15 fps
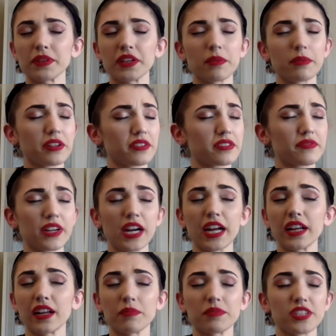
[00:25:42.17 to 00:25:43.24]
but email is
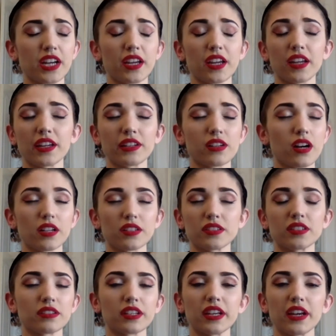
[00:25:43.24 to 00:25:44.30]
fine, and I'm checking it
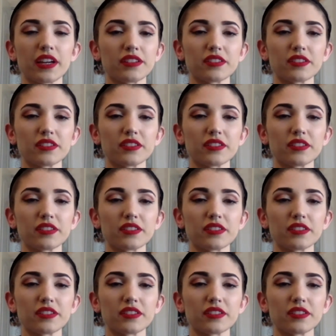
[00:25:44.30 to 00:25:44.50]
constantly.